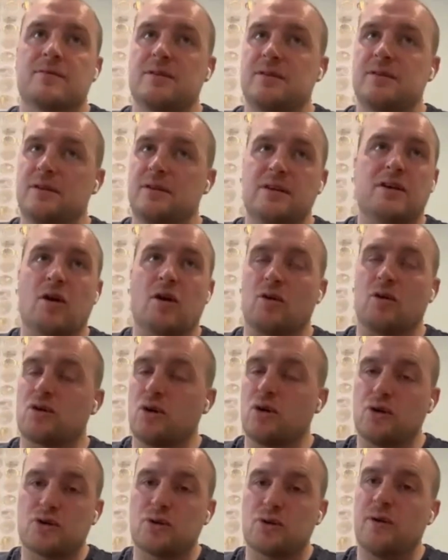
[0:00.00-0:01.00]
you got
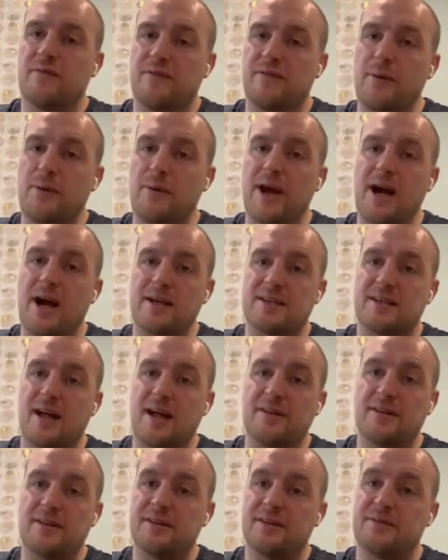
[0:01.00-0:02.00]
coached to a very high
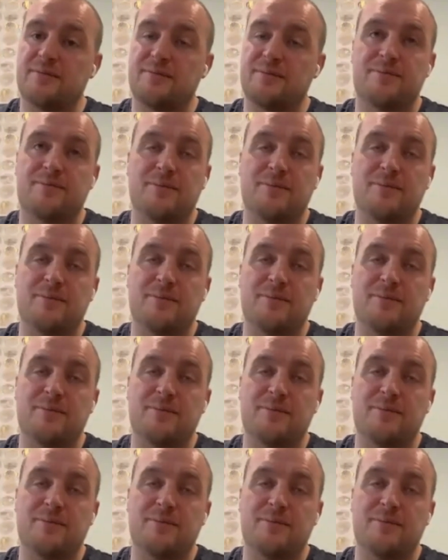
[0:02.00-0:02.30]
standard.